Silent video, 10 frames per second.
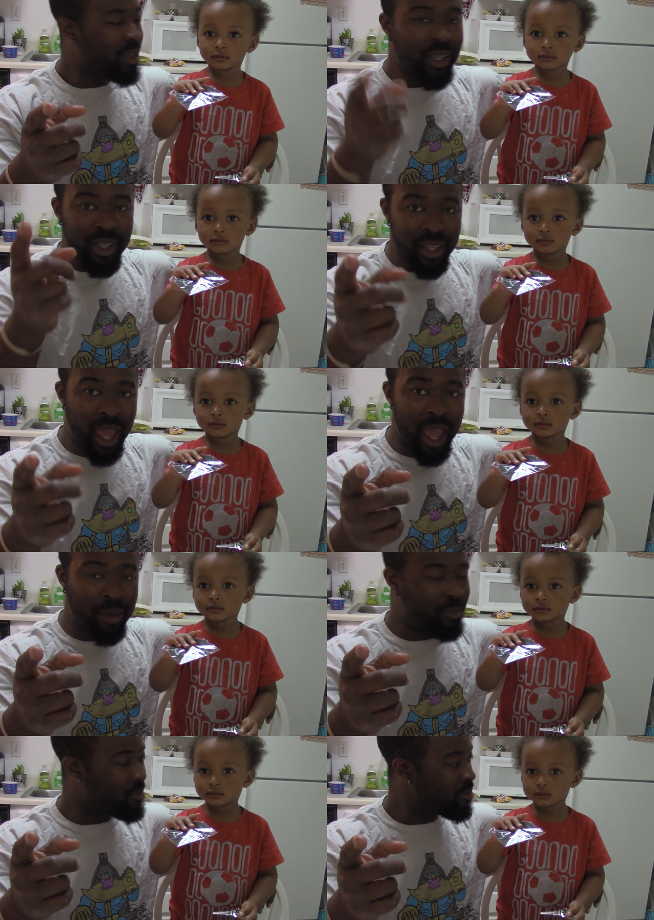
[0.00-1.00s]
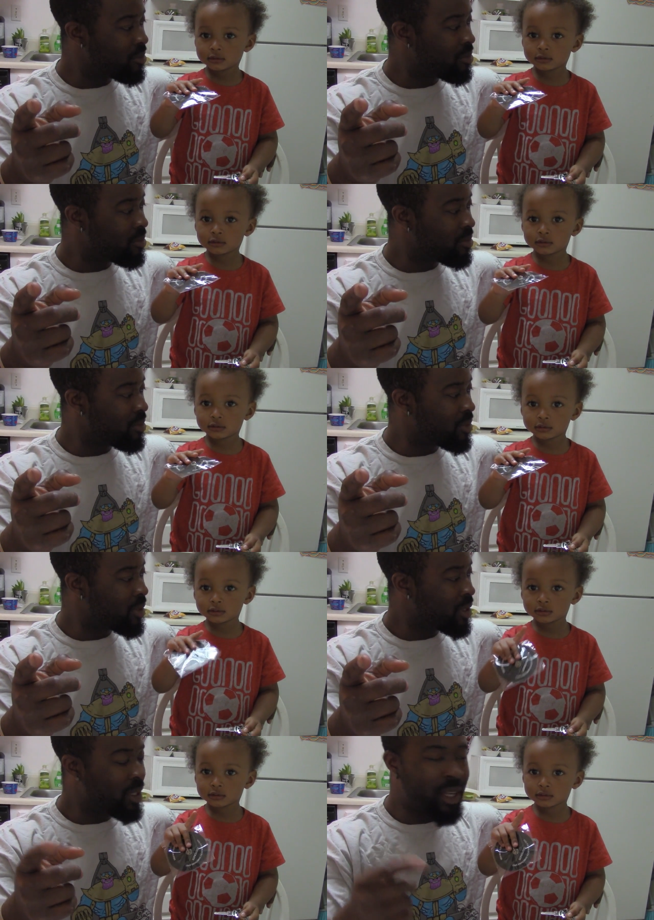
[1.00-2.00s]
Speaker 1: in the game.
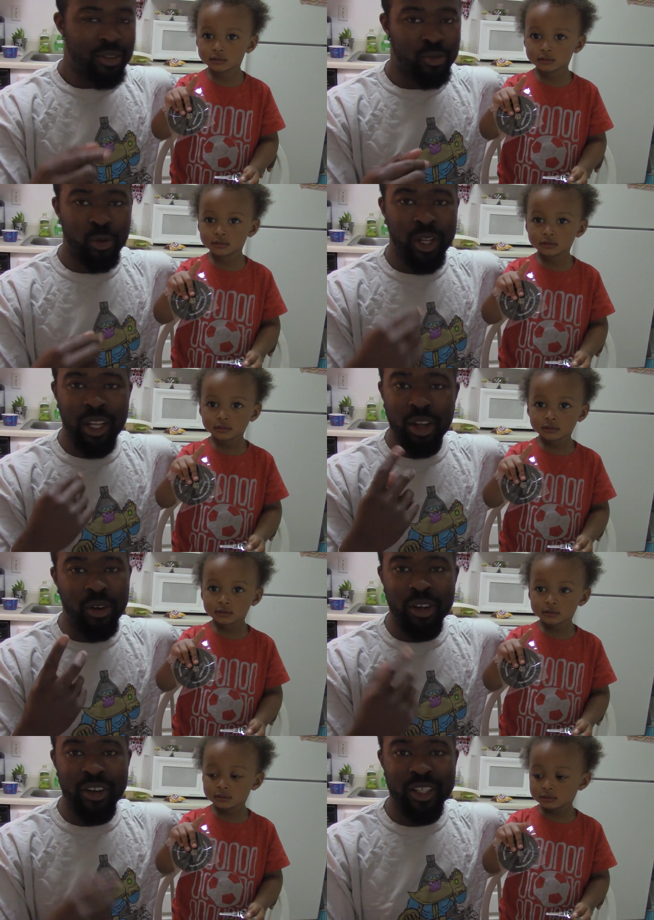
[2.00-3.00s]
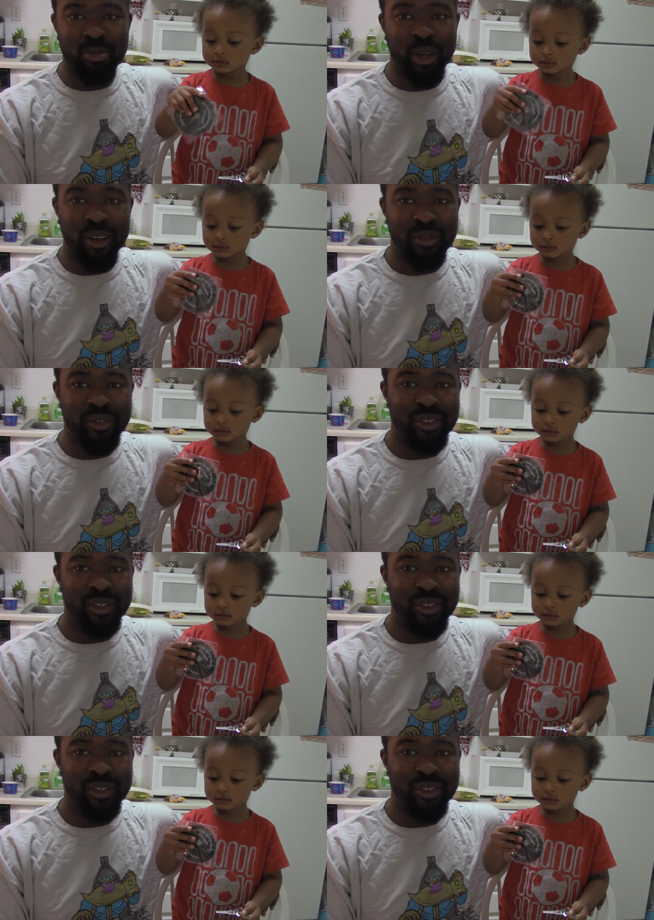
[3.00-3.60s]
It's really low under his breath.